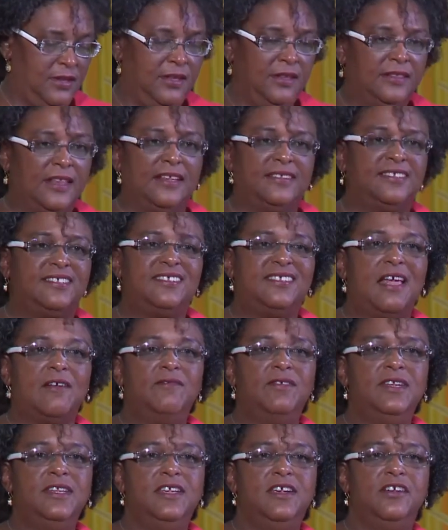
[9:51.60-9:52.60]
that
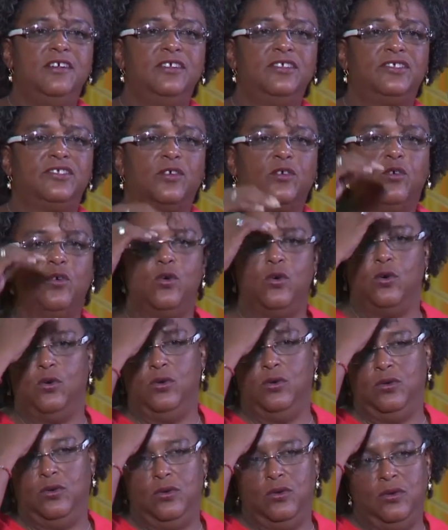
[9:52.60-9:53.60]
7 years ago
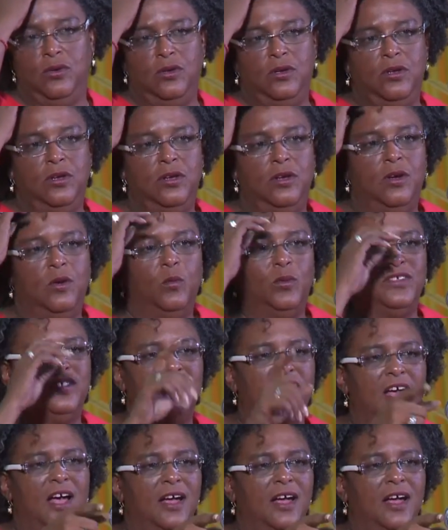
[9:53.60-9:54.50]
was